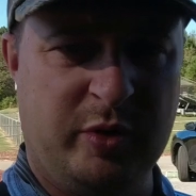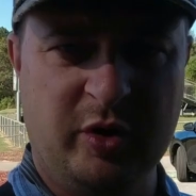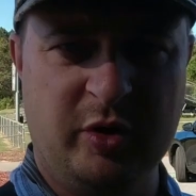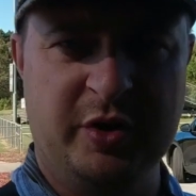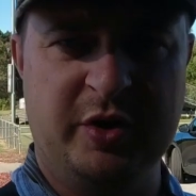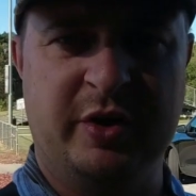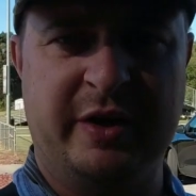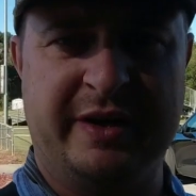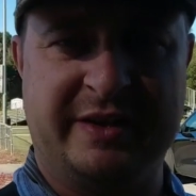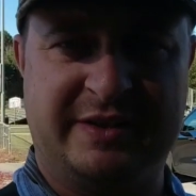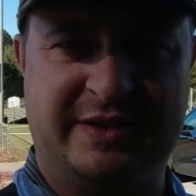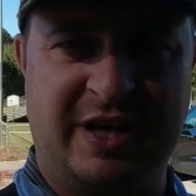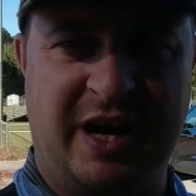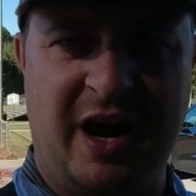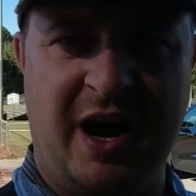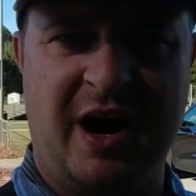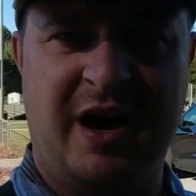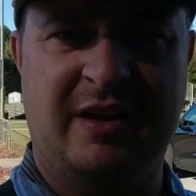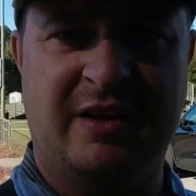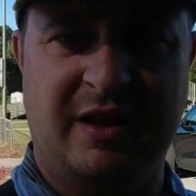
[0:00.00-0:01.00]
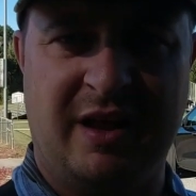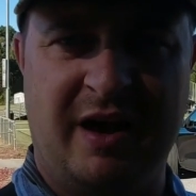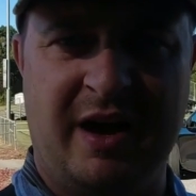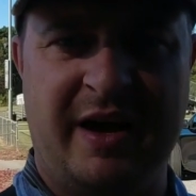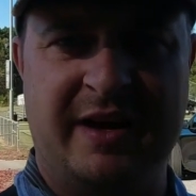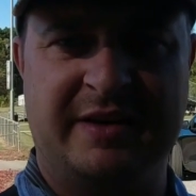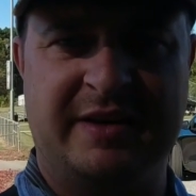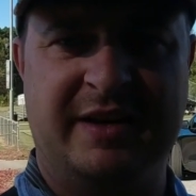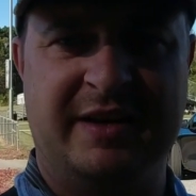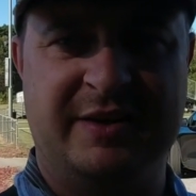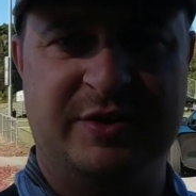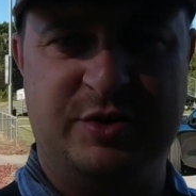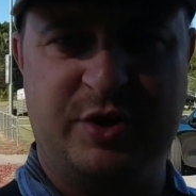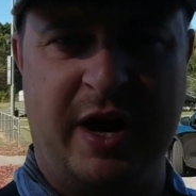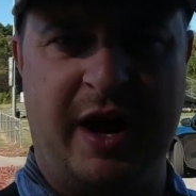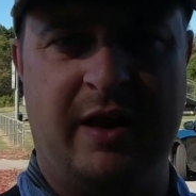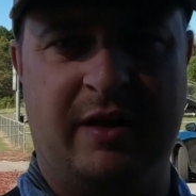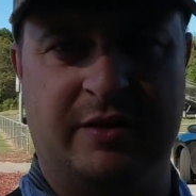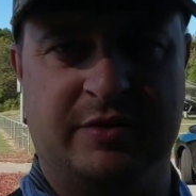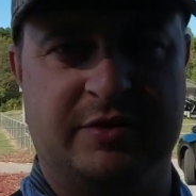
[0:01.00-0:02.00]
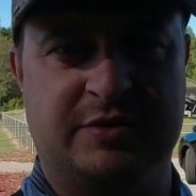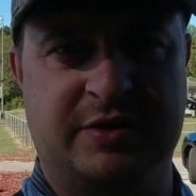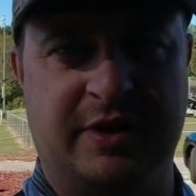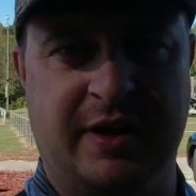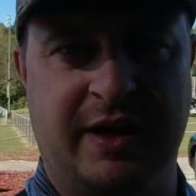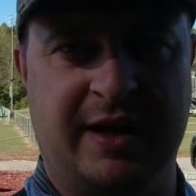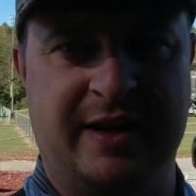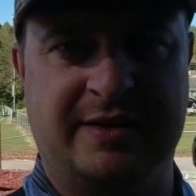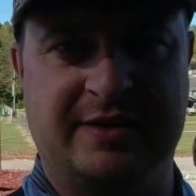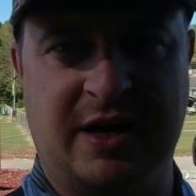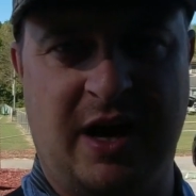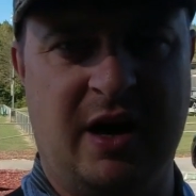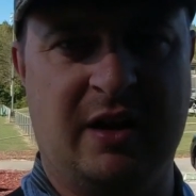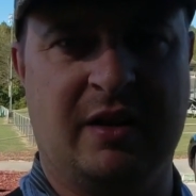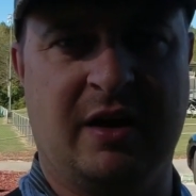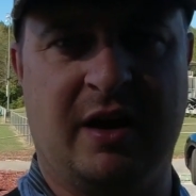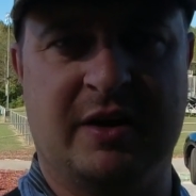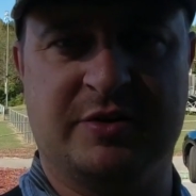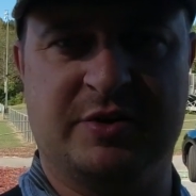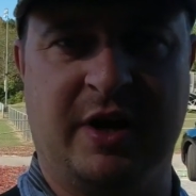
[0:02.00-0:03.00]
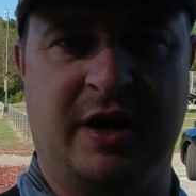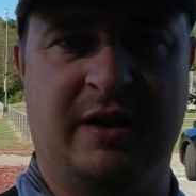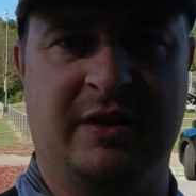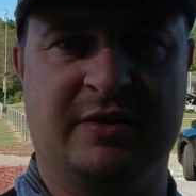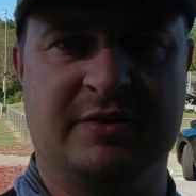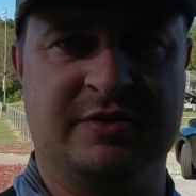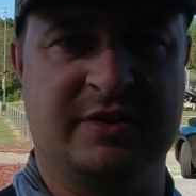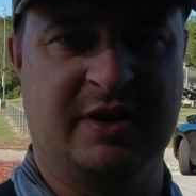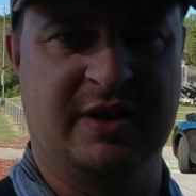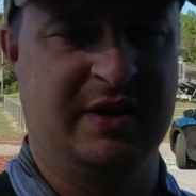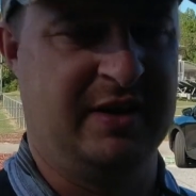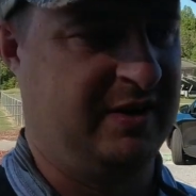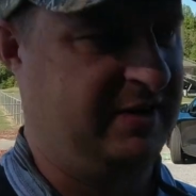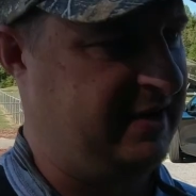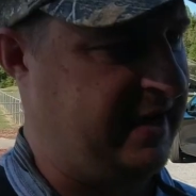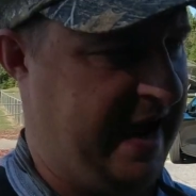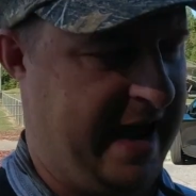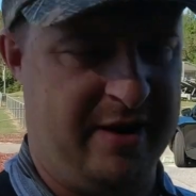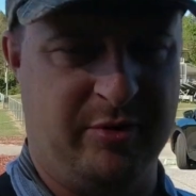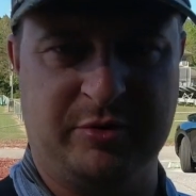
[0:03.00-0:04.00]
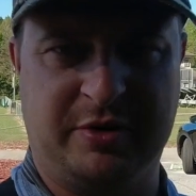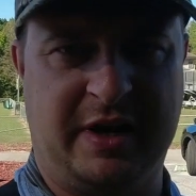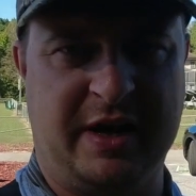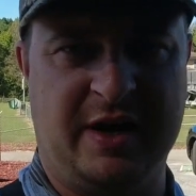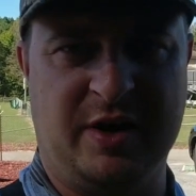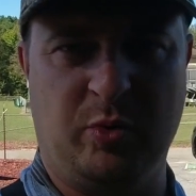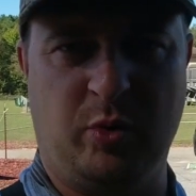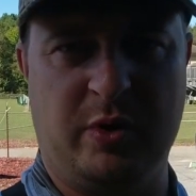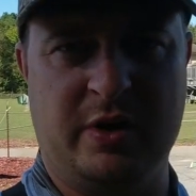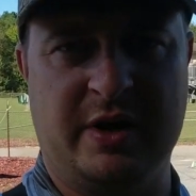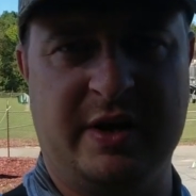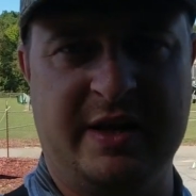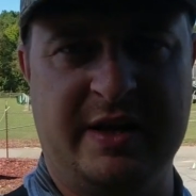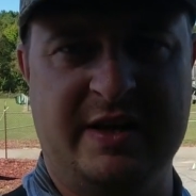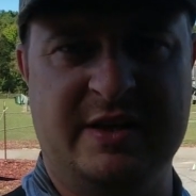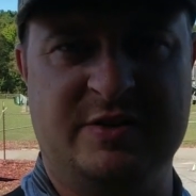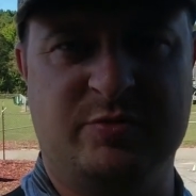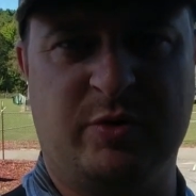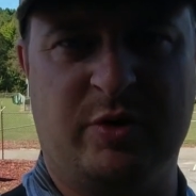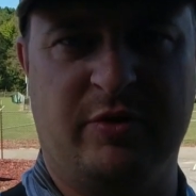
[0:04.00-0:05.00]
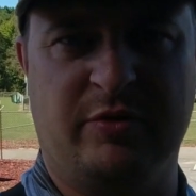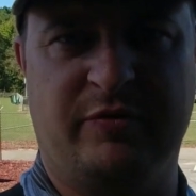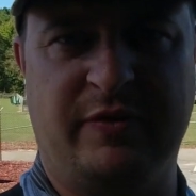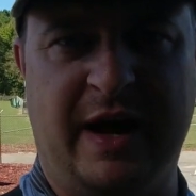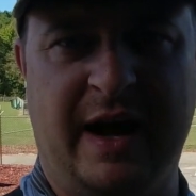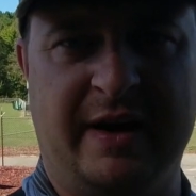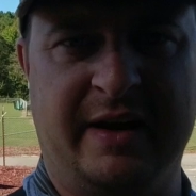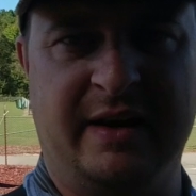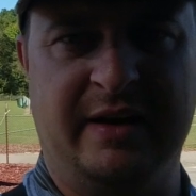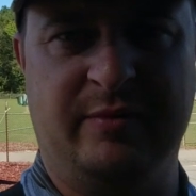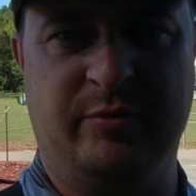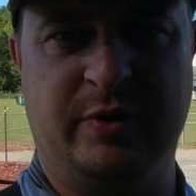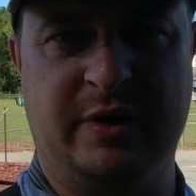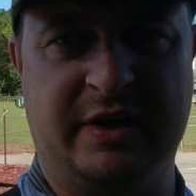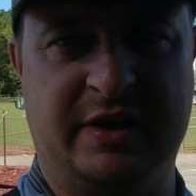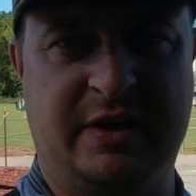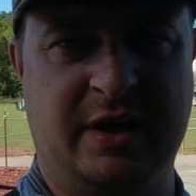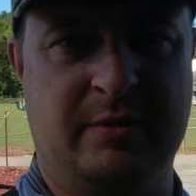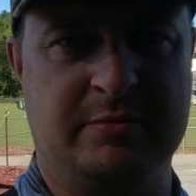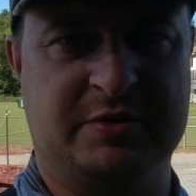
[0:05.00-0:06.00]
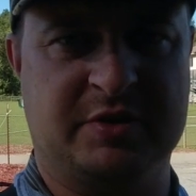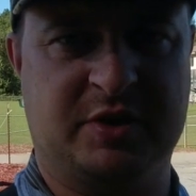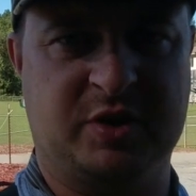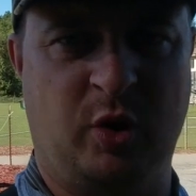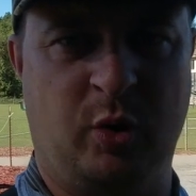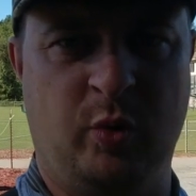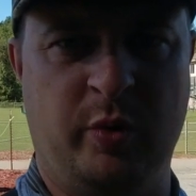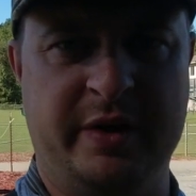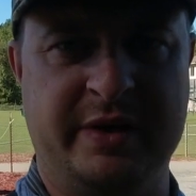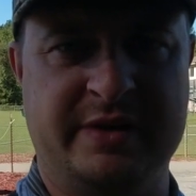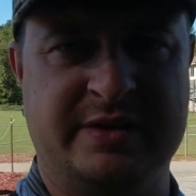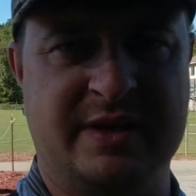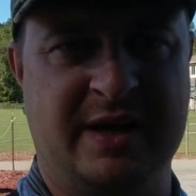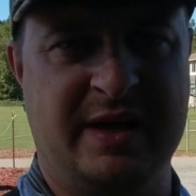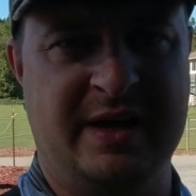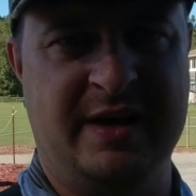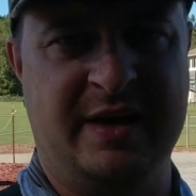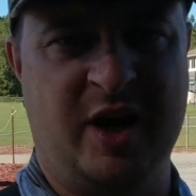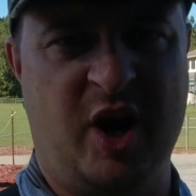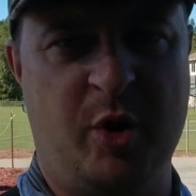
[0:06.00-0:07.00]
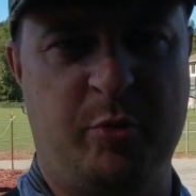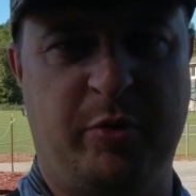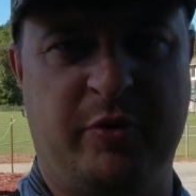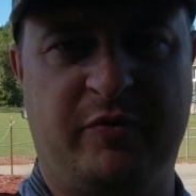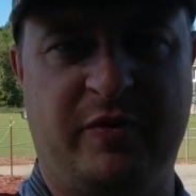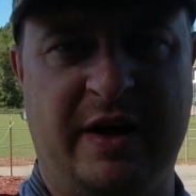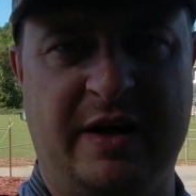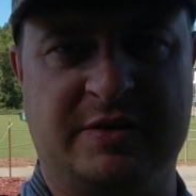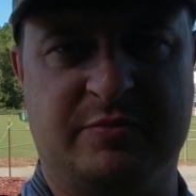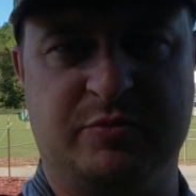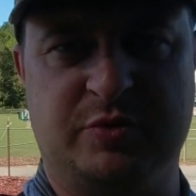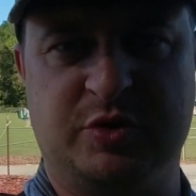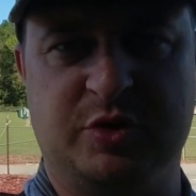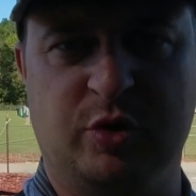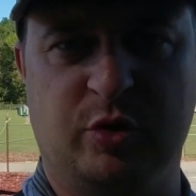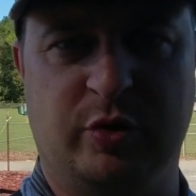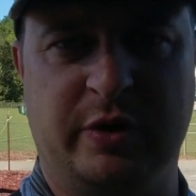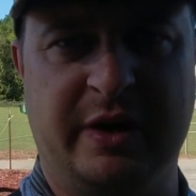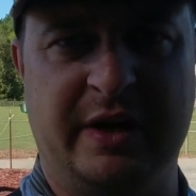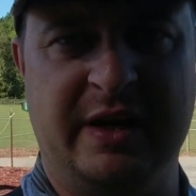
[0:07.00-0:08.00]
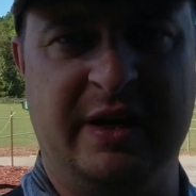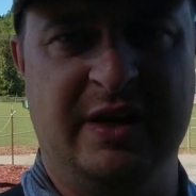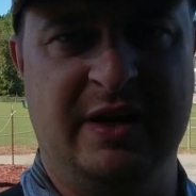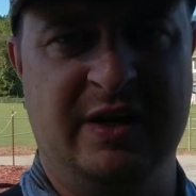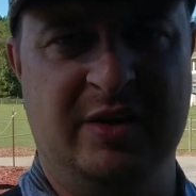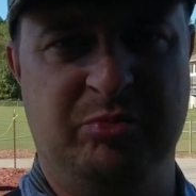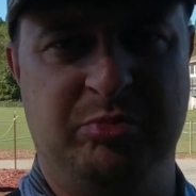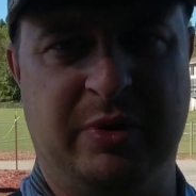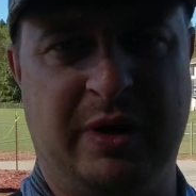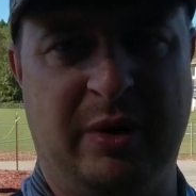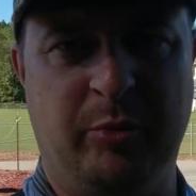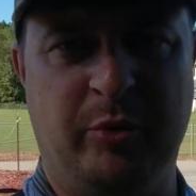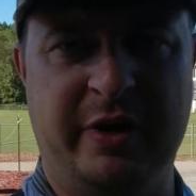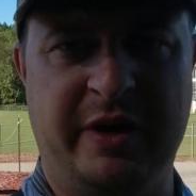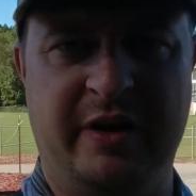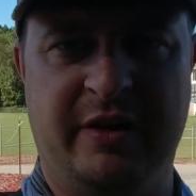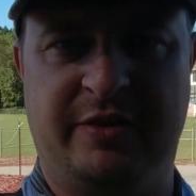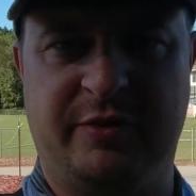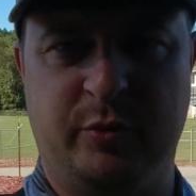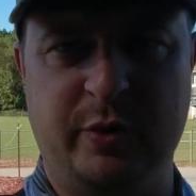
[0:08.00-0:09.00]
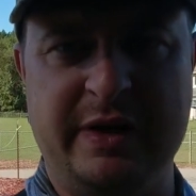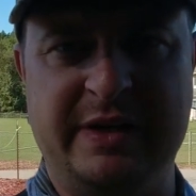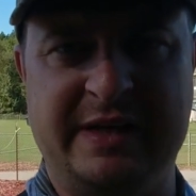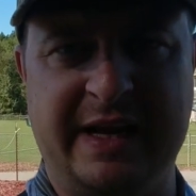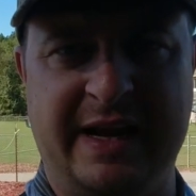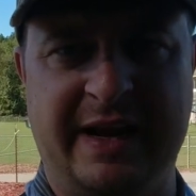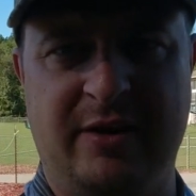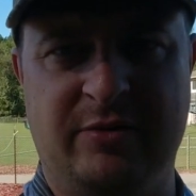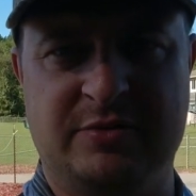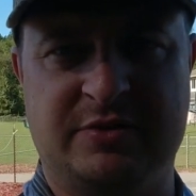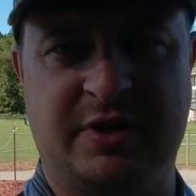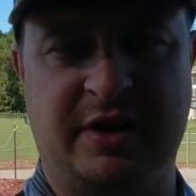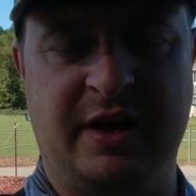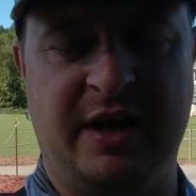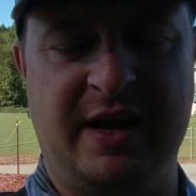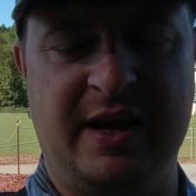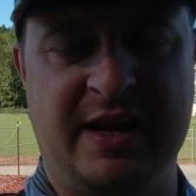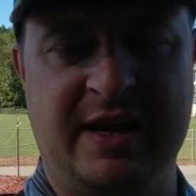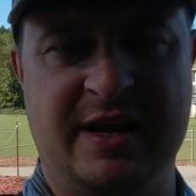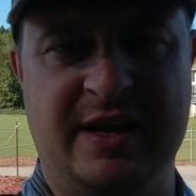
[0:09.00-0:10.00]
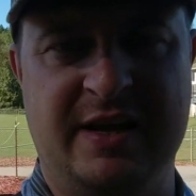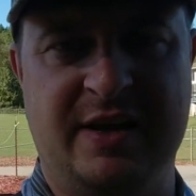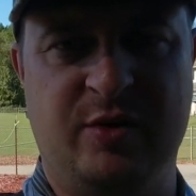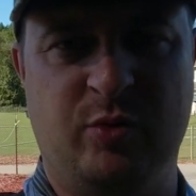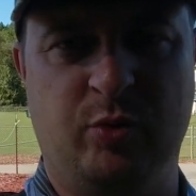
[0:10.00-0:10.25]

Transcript: we're gonna do a tot lot challenge today, tot lot challenge. I don't care what it is, we're gonna find it. When it comes to coins, hope we find some jewelry, but I'm gonna hit three towns today